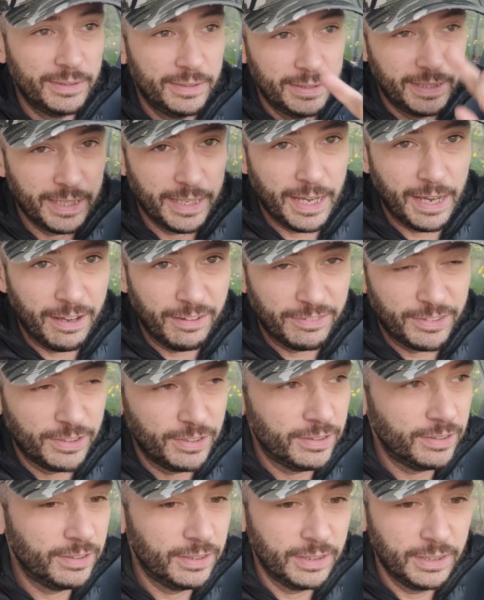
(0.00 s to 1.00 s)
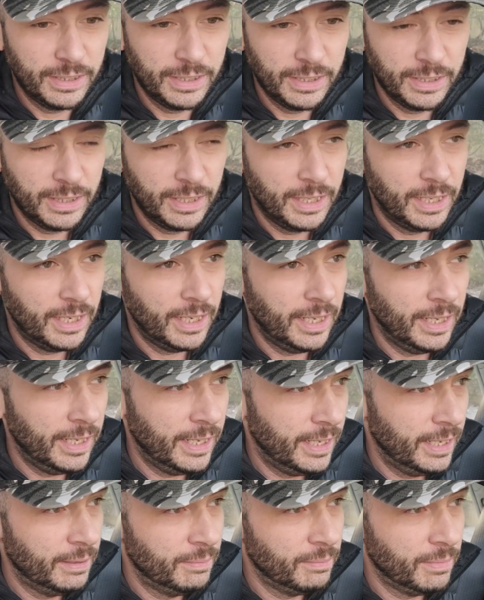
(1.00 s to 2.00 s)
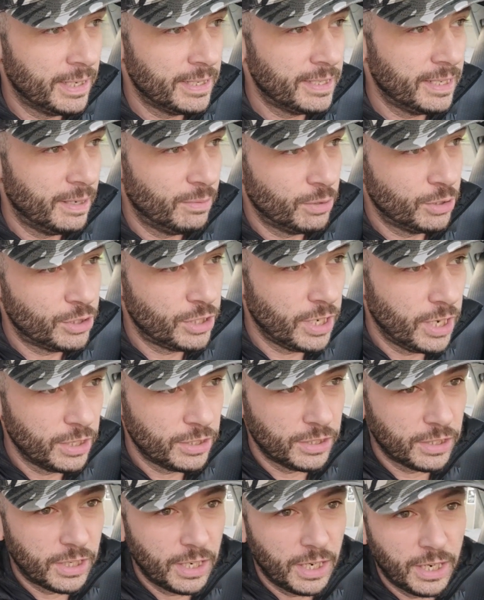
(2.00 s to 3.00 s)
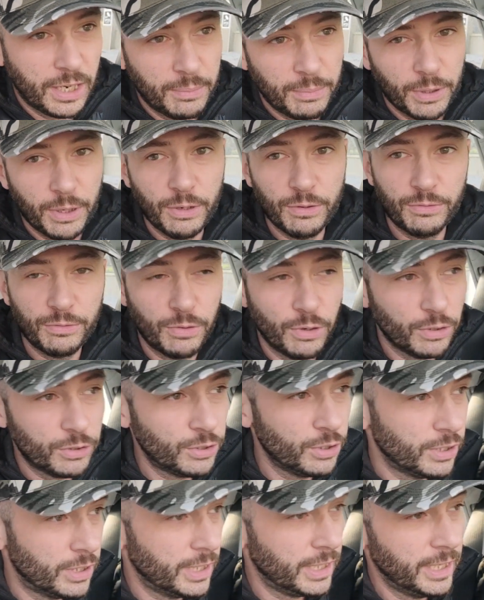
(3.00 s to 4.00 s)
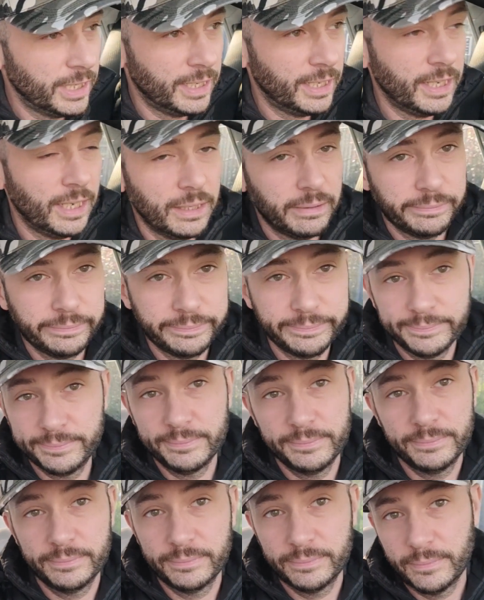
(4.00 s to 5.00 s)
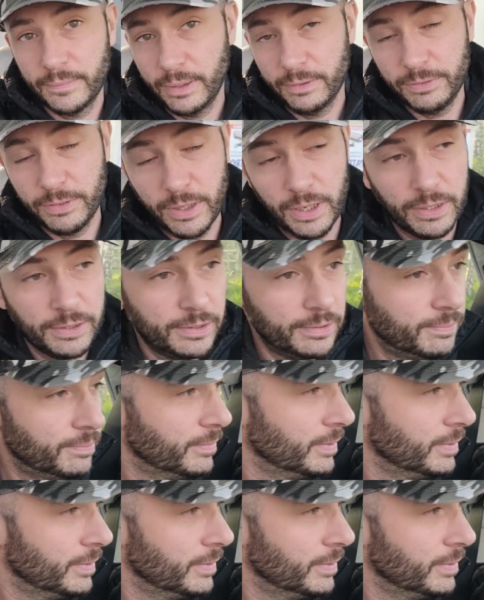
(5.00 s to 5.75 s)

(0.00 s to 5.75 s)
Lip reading: day after. I said I would charge a car, but unfortunately I forgot.